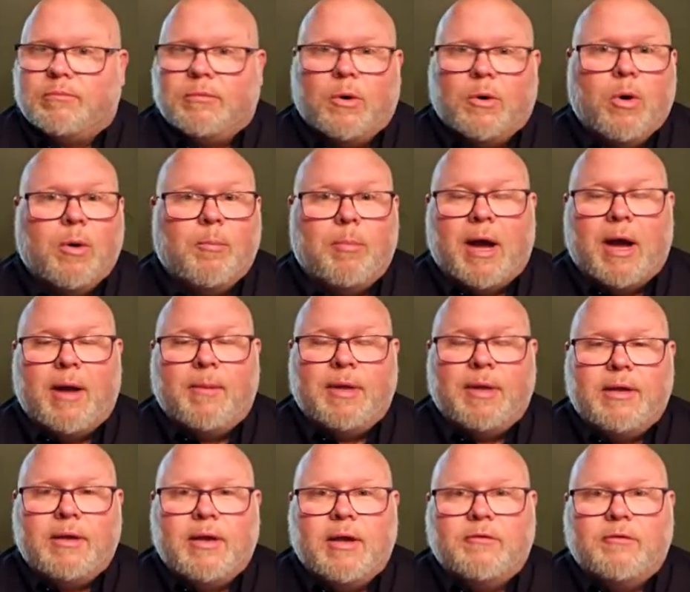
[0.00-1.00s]
or
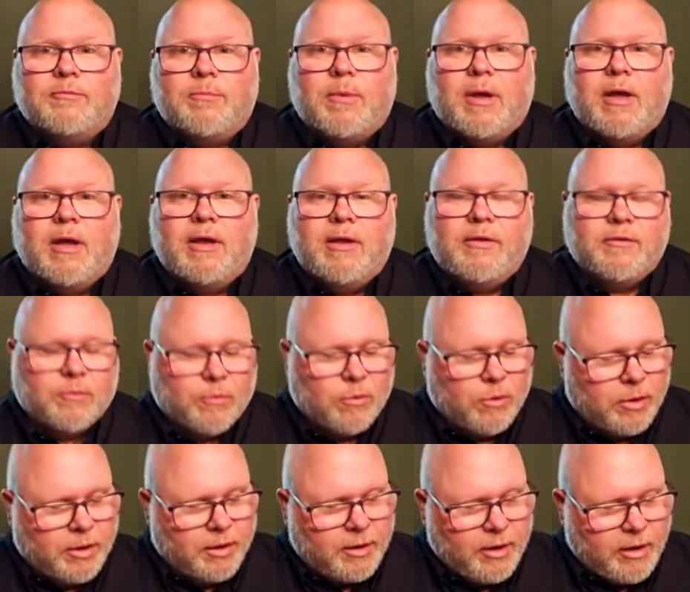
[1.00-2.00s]
Bobby. He goes by either
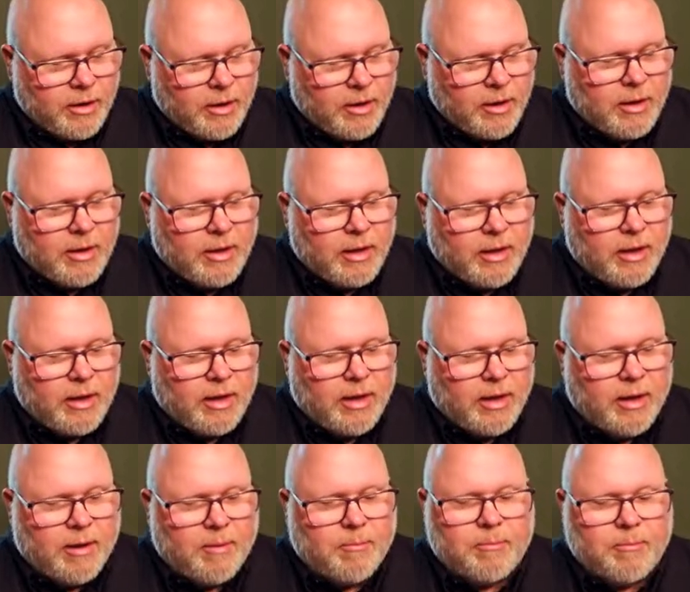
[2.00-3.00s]
one.
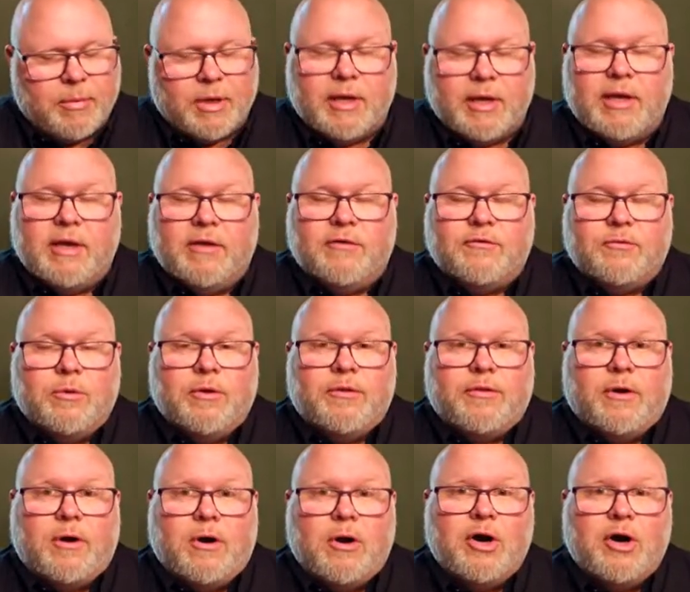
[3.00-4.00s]
But he is
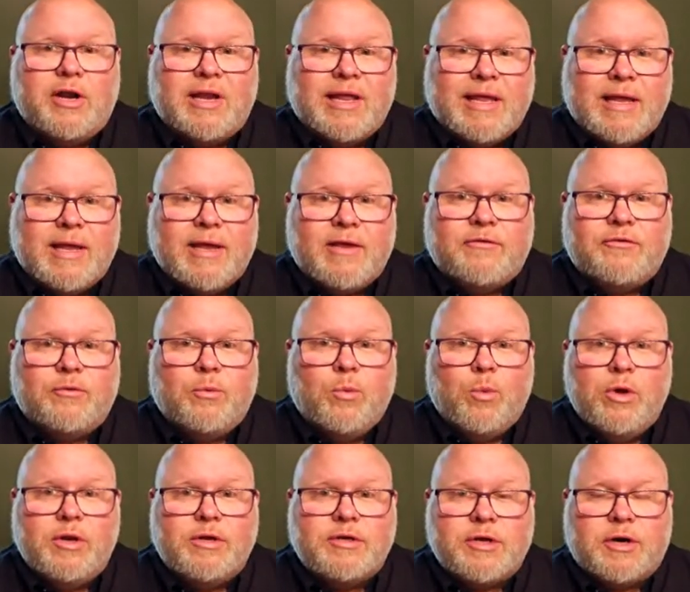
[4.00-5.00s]
with RDS
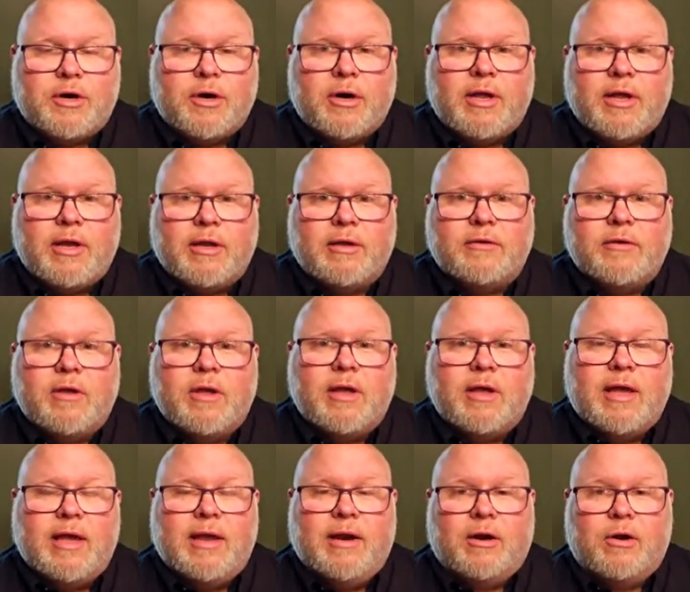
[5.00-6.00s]
Wood Turning
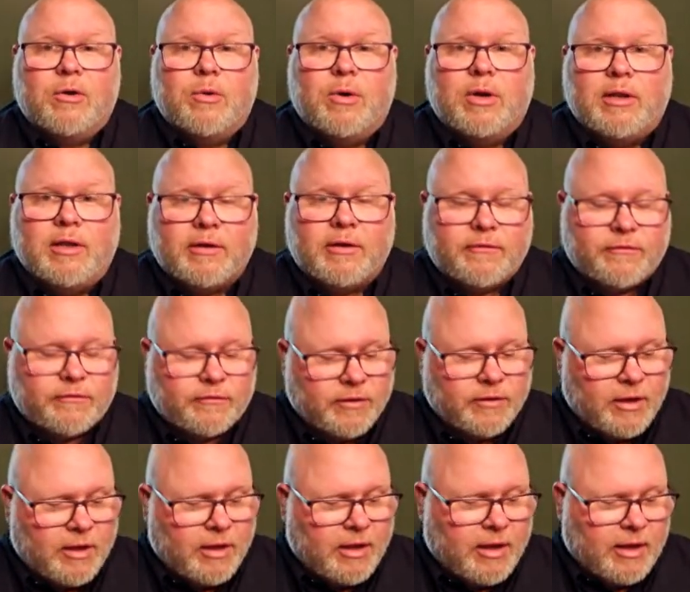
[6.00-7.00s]
and Acrylics.
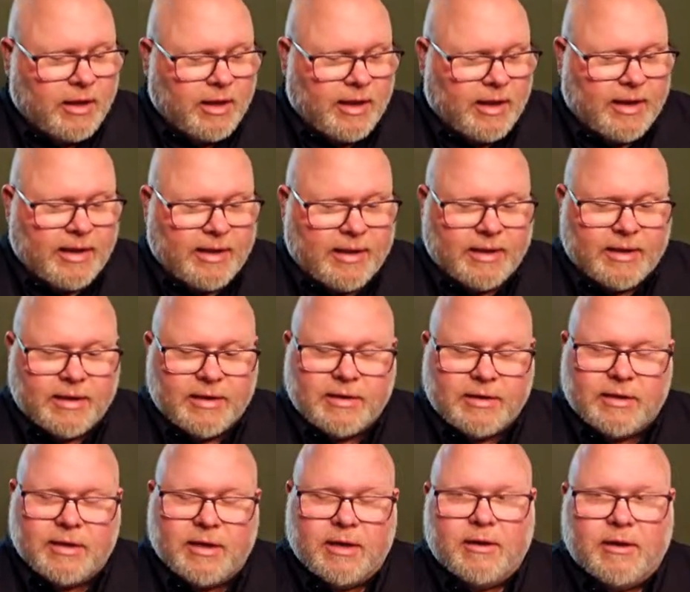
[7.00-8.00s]

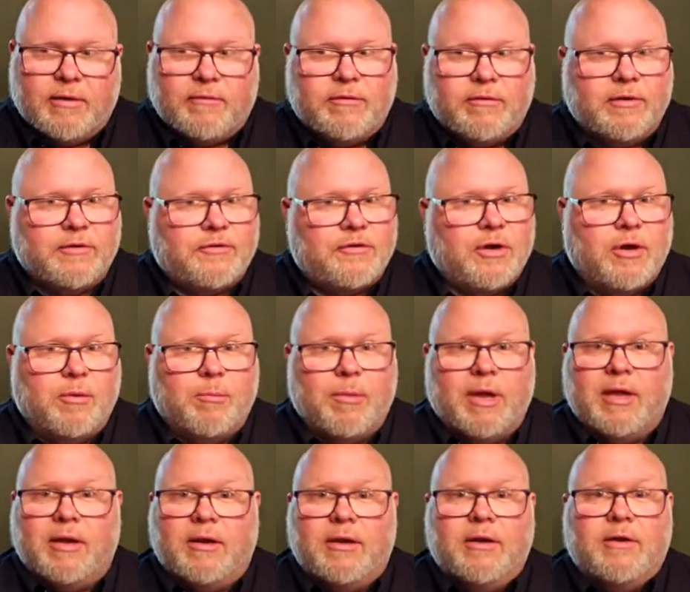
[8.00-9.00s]
And this young
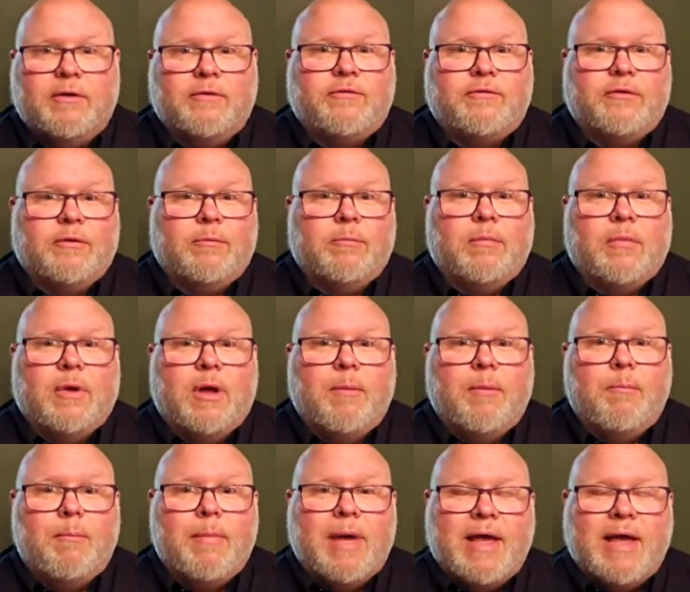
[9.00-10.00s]
man does some
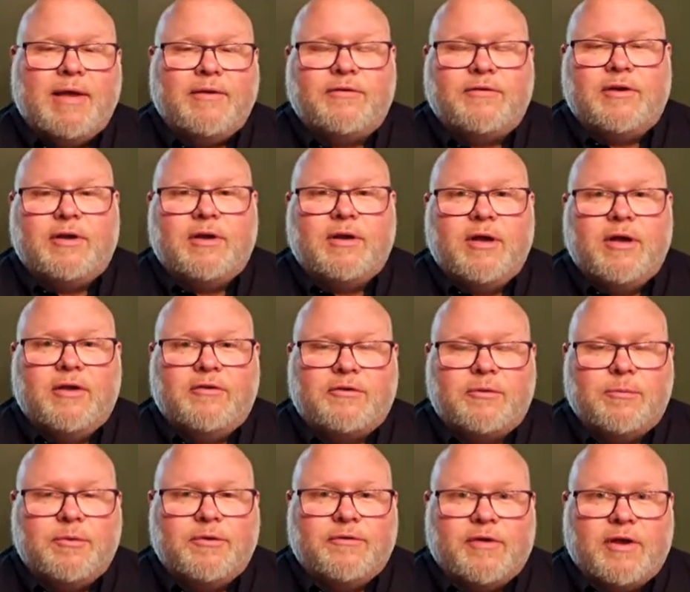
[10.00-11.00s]
amazing
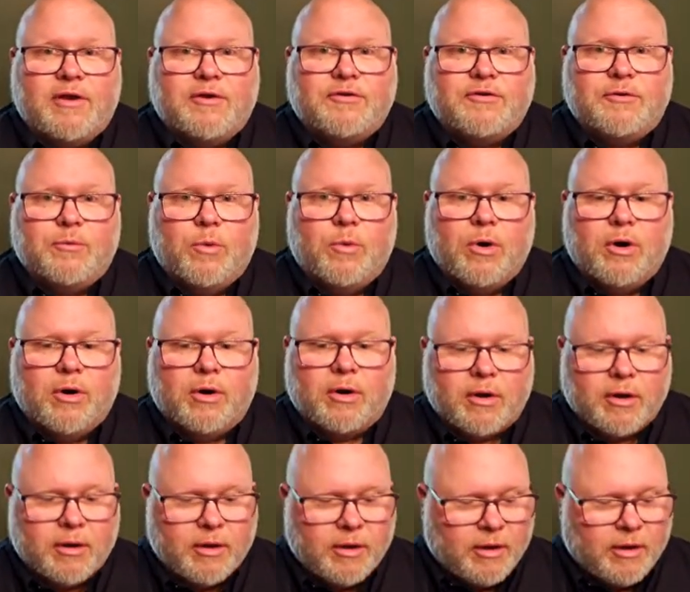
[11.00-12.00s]
customization work.